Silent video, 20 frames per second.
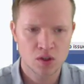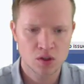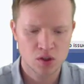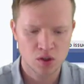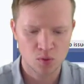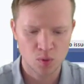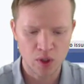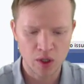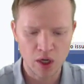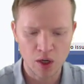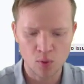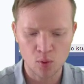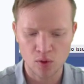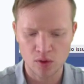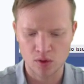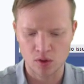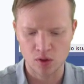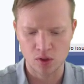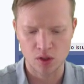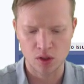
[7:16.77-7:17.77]
So what I
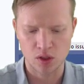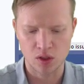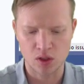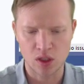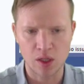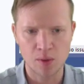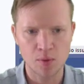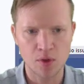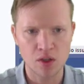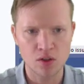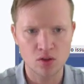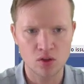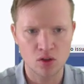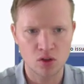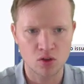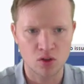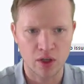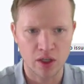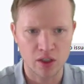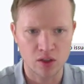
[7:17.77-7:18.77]
will do is I'm going to
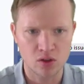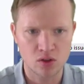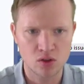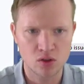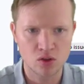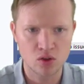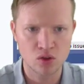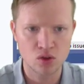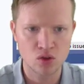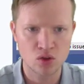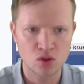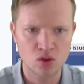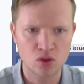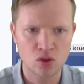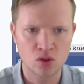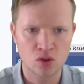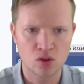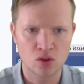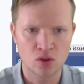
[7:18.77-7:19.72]
create two